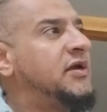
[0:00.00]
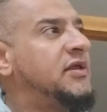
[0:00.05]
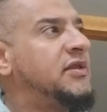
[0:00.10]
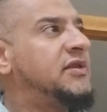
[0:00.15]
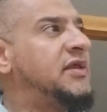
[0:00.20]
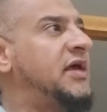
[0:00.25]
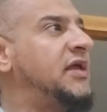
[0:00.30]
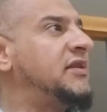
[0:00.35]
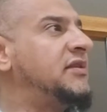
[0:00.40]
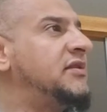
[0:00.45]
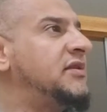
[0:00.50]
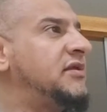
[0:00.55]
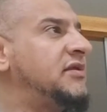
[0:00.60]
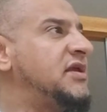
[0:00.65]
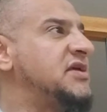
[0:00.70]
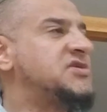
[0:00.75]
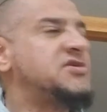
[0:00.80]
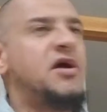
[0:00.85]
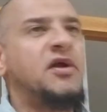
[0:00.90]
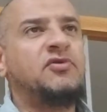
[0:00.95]
then they
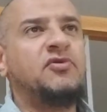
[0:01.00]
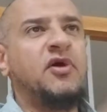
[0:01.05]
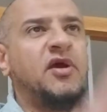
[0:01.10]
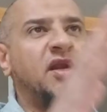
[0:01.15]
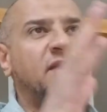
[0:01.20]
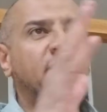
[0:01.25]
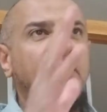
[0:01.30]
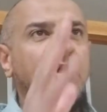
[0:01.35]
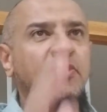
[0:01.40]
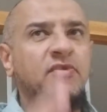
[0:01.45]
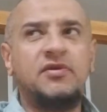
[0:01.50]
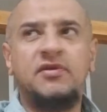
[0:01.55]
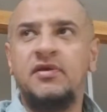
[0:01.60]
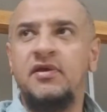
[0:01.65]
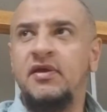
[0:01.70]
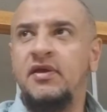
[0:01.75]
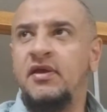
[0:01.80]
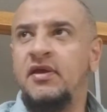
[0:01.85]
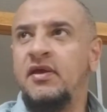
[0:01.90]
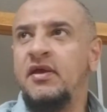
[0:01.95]
start talking about
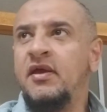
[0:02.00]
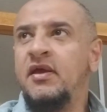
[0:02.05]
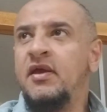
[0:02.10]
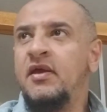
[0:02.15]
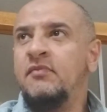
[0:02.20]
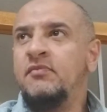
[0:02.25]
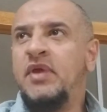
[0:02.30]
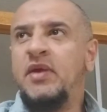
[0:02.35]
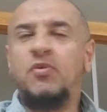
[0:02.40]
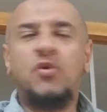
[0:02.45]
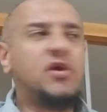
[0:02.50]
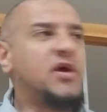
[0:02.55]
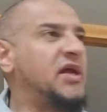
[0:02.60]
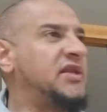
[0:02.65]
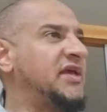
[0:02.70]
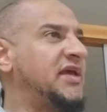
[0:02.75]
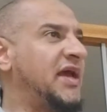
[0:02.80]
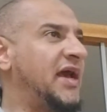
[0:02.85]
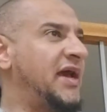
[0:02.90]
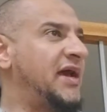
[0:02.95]
people
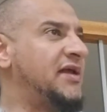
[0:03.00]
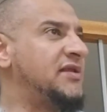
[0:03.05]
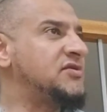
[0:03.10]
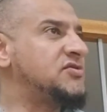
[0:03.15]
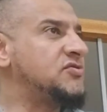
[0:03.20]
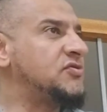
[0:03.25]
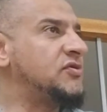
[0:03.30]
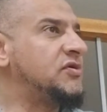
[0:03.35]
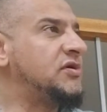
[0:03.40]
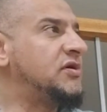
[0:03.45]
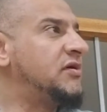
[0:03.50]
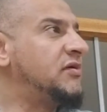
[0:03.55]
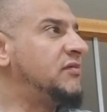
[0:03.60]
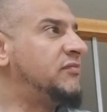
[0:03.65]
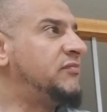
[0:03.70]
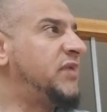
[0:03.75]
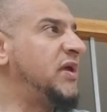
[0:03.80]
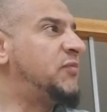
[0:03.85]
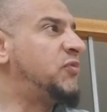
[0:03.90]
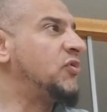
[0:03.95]
cutting hands, or
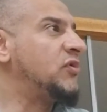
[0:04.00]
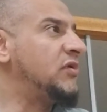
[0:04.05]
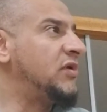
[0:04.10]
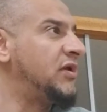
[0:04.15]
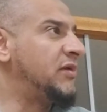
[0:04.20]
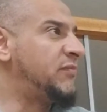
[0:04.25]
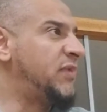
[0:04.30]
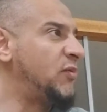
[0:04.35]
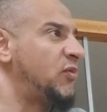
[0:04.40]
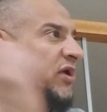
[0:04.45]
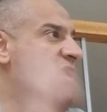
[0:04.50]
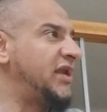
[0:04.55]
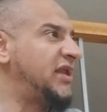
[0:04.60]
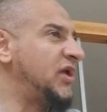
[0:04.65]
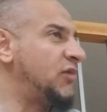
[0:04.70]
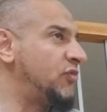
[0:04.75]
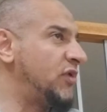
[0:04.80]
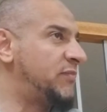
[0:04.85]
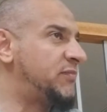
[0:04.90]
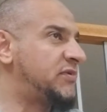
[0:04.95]
people
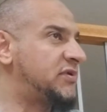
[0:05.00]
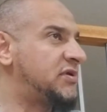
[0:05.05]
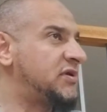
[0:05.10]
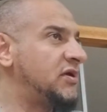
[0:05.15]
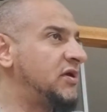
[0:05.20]
getting whipped,